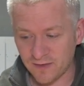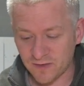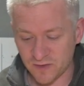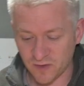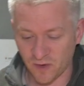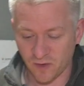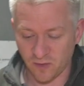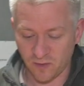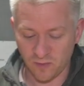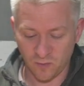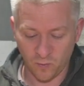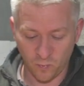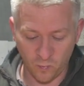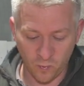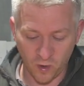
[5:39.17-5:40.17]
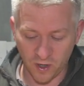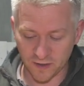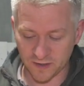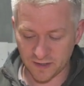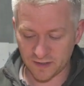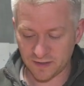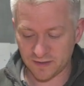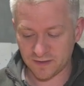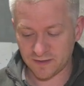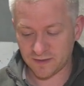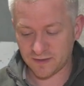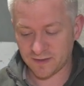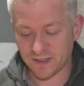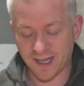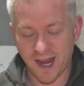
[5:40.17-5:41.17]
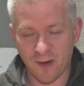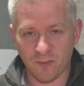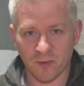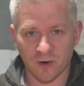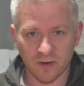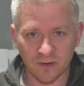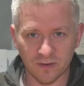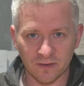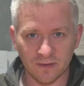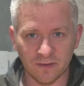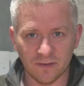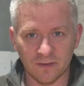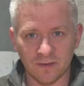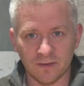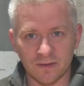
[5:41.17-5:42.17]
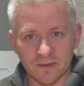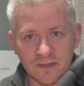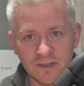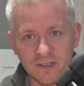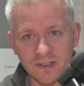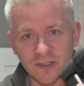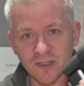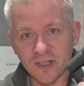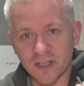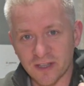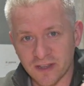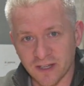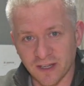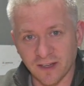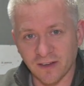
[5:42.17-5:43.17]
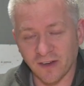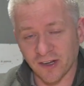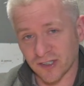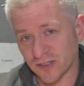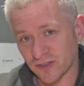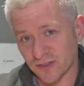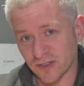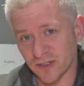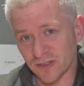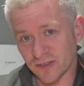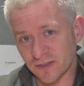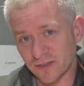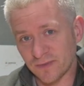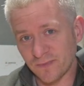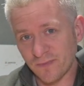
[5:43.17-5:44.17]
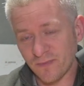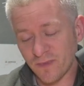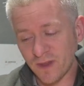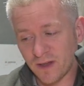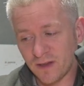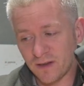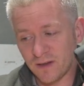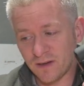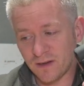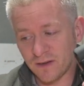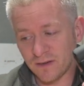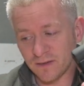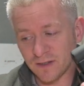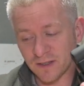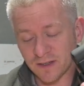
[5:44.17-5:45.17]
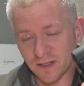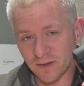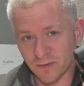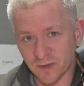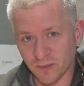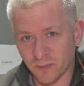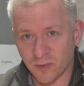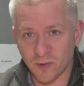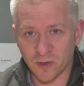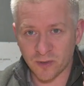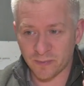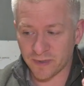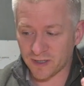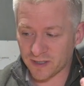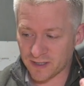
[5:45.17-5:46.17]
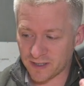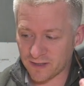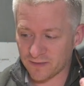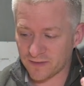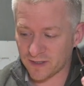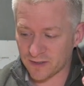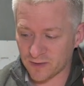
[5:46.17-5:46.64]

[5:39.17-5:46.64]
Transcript: So, what camera do you think I should use? Do you think with the portability of the